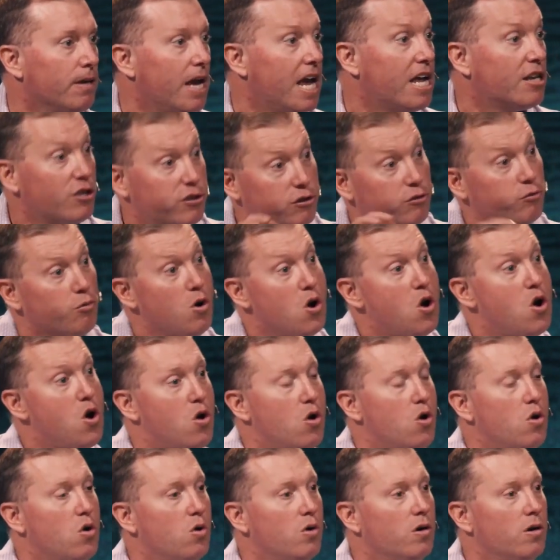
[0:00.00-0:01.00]
And
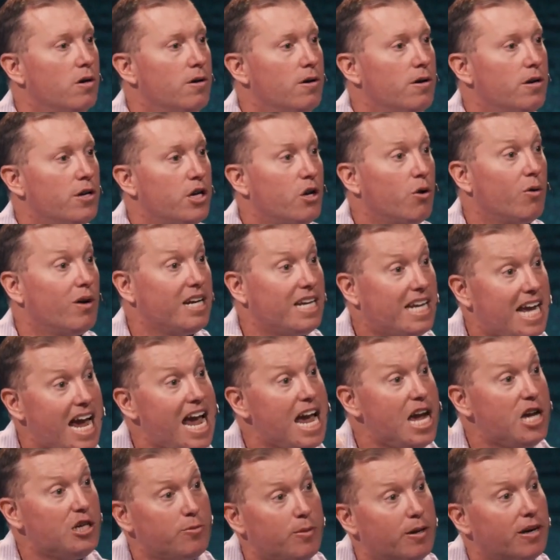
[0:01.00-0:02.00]
through your
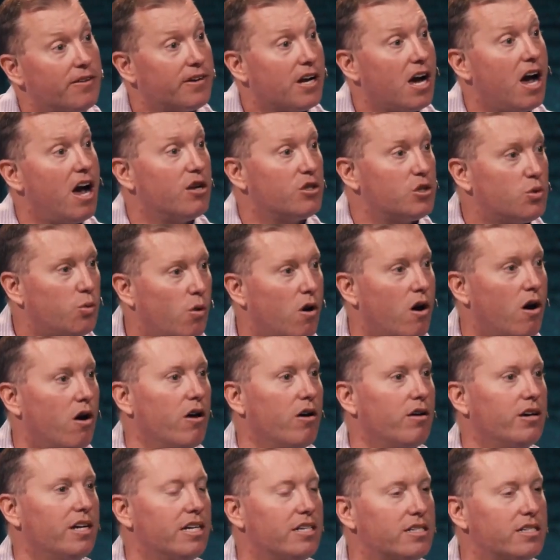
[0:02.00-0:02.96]
engagement of God's word,